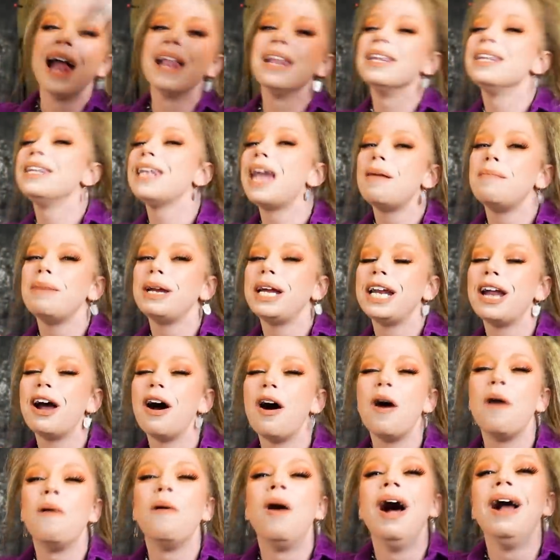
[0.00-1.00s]
Let me
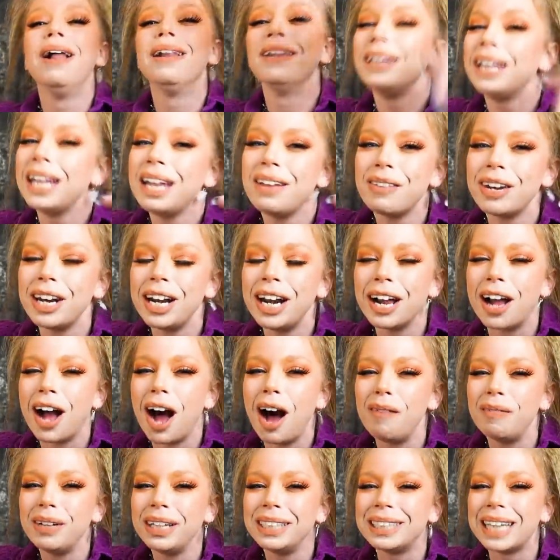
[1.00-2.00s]
know. Leave it in a
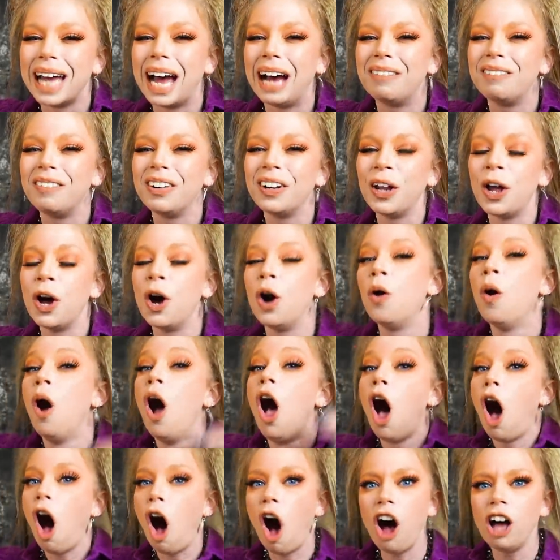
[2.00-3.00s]
comment down below.
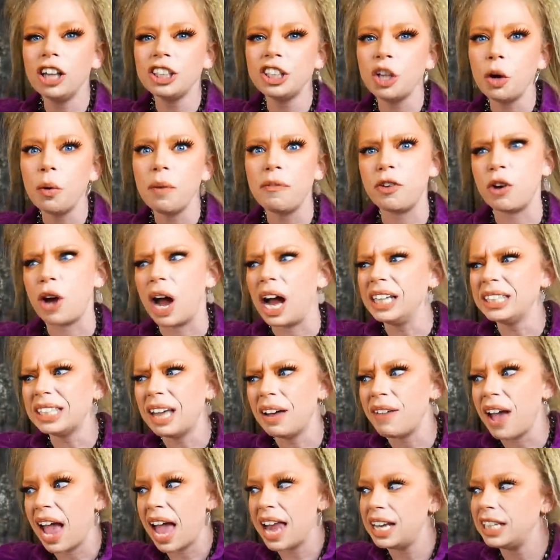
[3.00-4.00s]
Also, if you guys
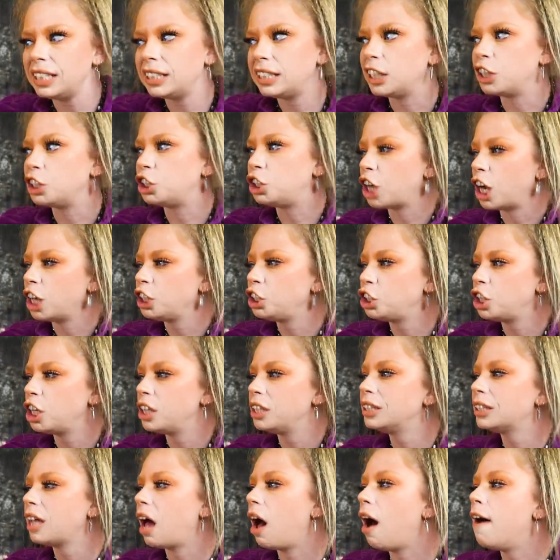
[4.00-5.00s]
have any
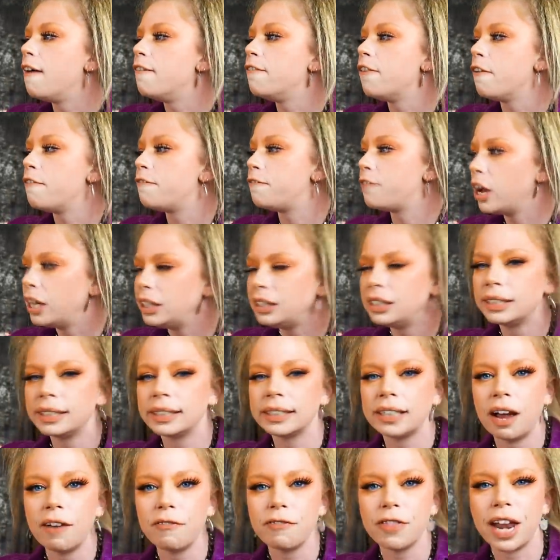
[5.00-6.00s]
suggestions of fun
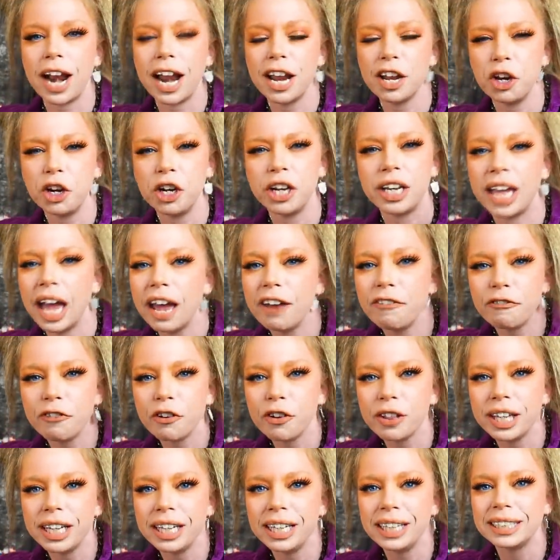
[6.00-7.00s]
stuff that I could get
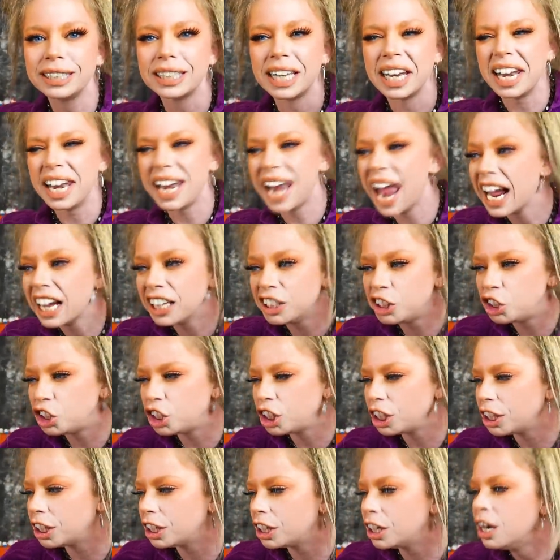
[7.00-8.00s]
for these next
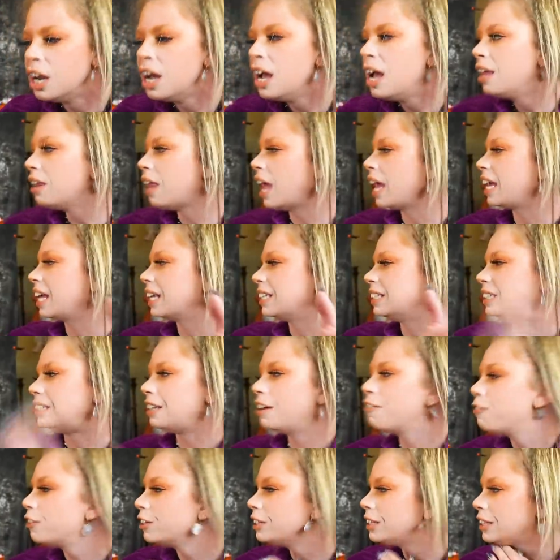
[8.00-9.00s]
year, like
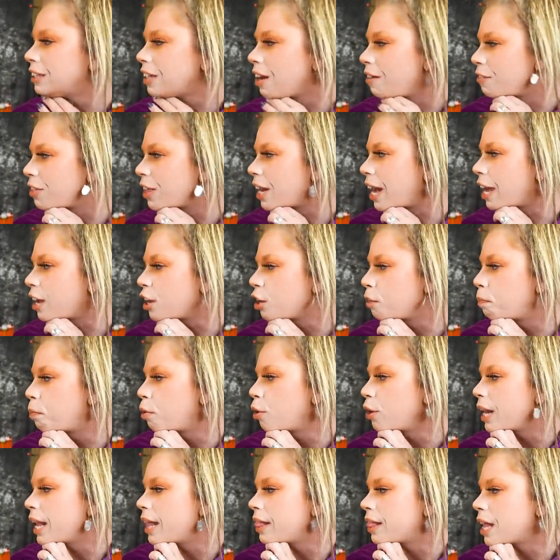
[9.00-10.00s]
different stuff that I could
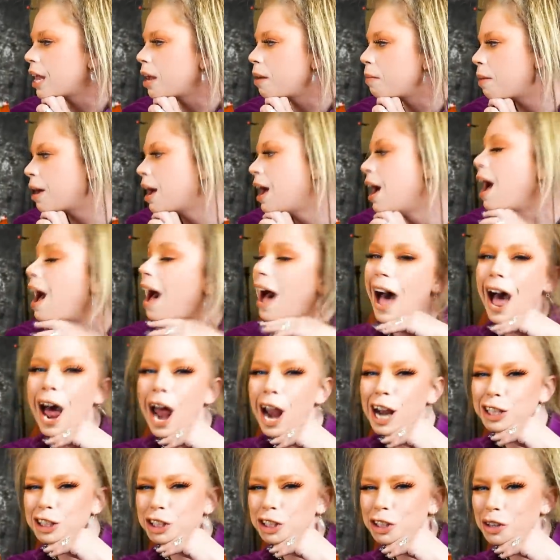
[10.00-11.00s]
put in them,
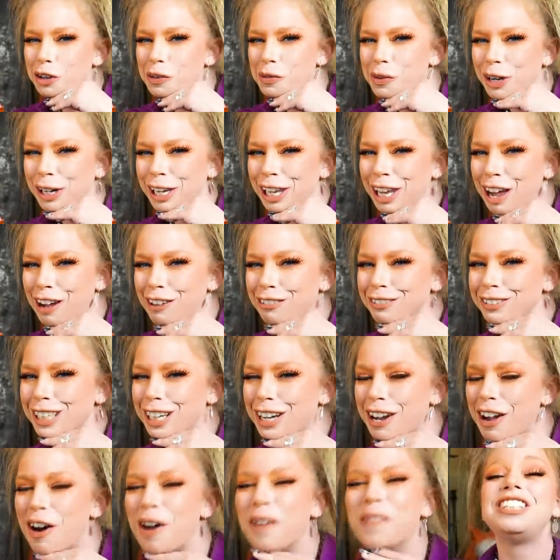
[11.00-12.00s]
I sure would love to
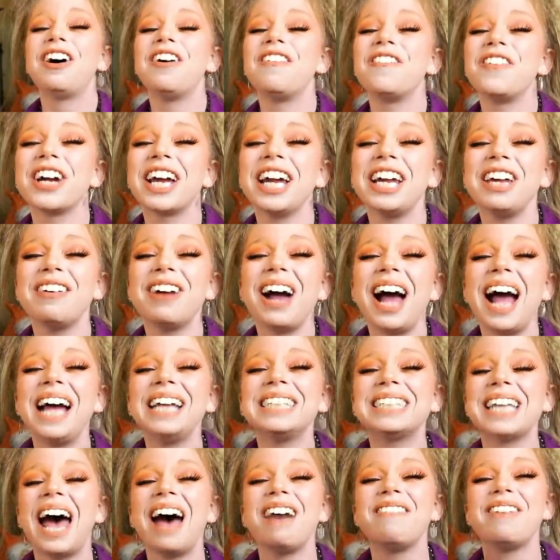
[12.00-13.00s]
know. Don't forget, you
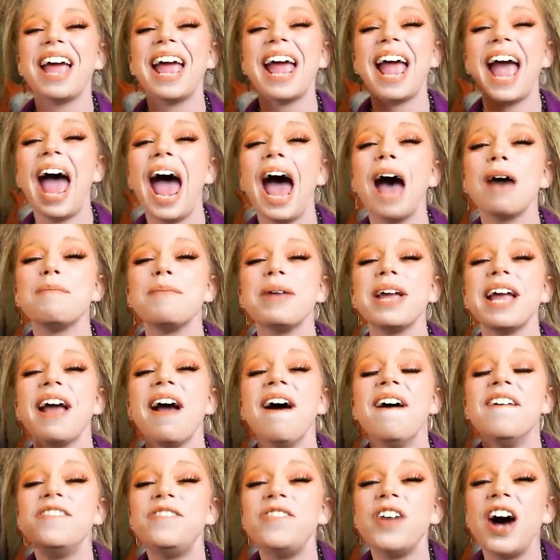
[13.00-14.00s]
guys, have a happy,
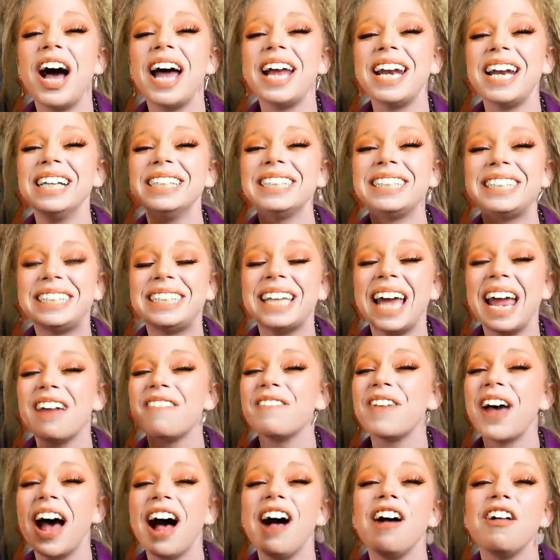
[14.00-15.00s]
fun,
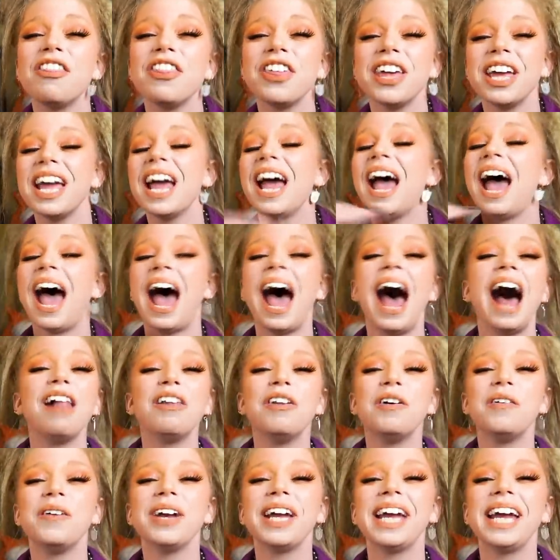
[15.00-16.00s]
safe, healthy
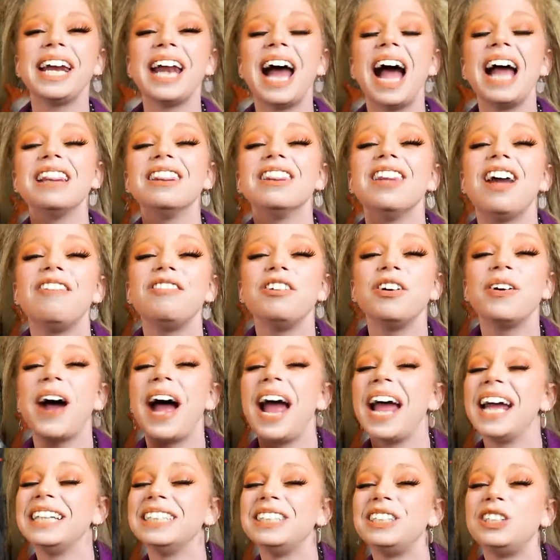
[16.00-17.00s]
Halloween. I love you
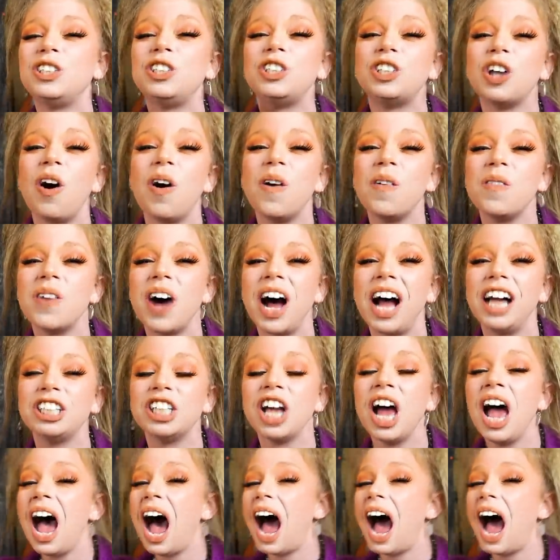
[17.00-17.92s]
guys so much.